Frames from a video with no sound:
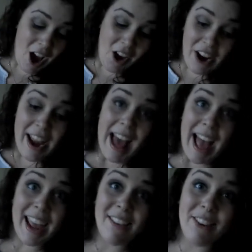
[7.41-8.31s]
Alright,
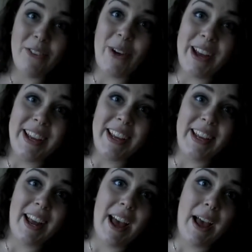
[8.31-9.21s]
hi
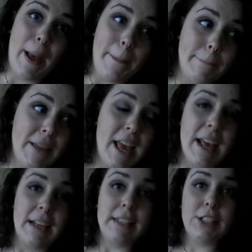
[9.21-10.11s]
everyone.
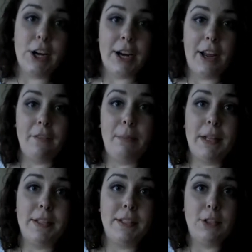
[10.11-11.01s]
Sorry I've
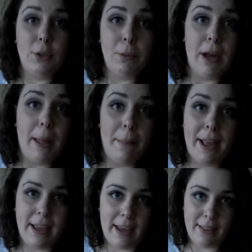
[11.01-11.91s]
been super
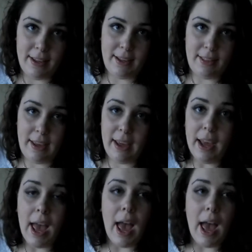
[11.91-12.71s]
MIA lately.